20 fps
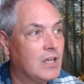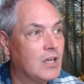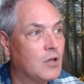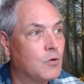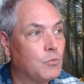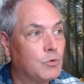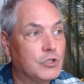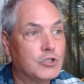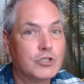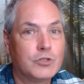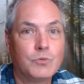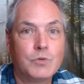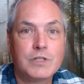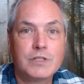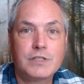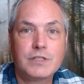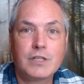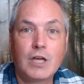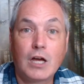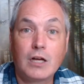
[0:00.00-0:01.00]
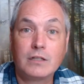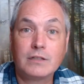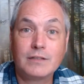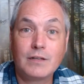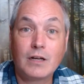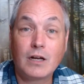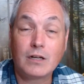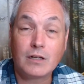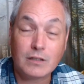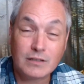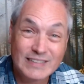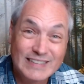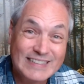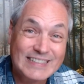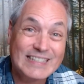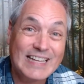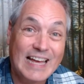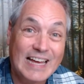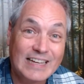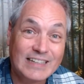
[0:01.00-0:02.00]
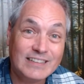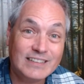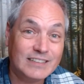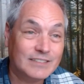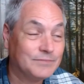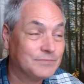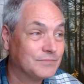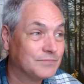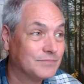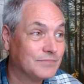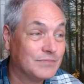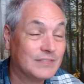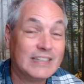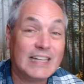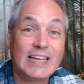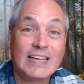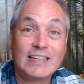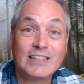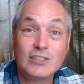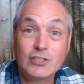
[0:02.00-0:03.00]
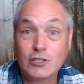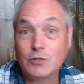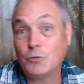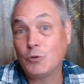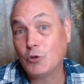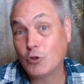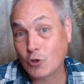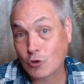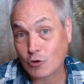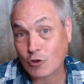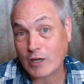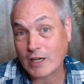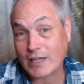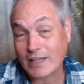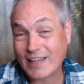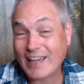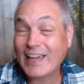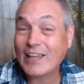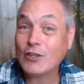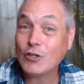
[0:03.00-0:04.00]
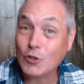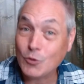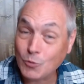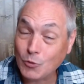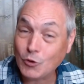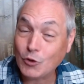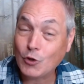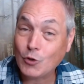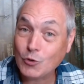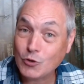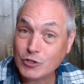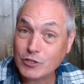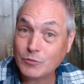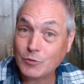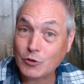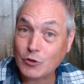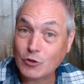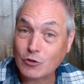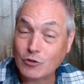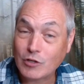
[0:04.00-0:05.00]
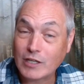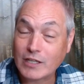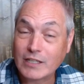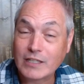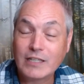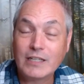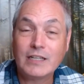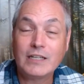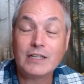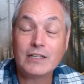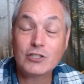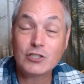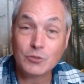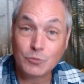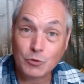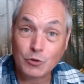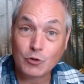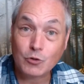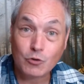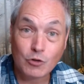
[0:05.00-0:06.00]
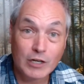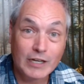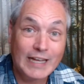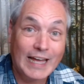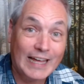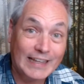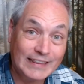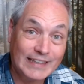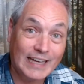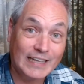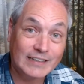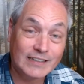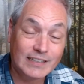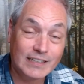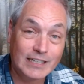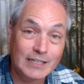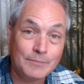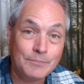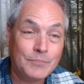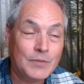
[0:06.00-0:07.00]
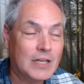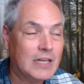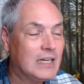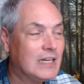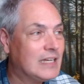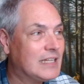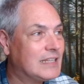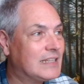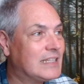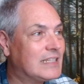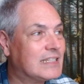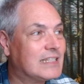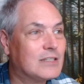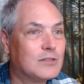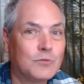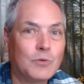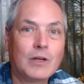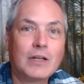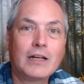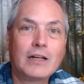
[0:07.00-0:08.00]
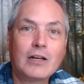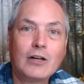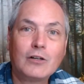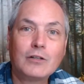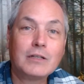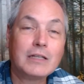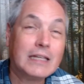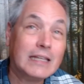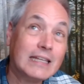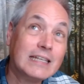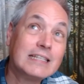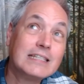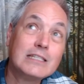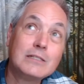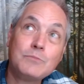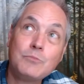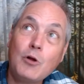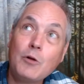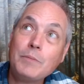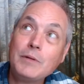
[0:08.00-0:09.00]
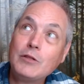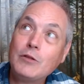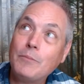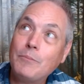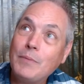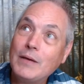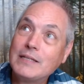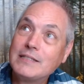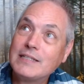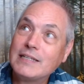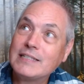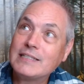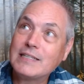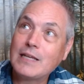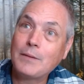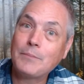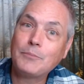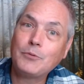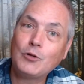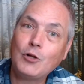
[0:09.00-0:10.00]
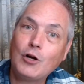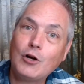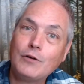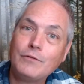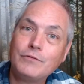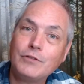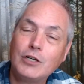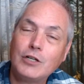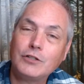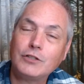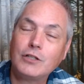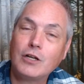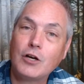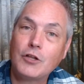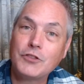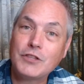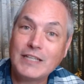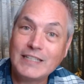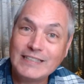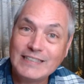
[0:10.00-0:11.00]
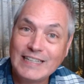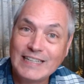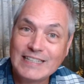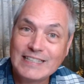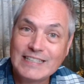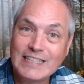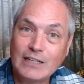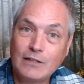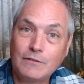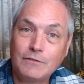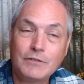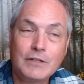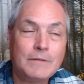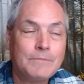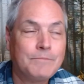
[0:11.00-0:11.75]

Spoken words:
When she was sad, then she would cry, and you would know she would cry. She would cry at that time. This is what I call it. This is probably the best example of an authentic self.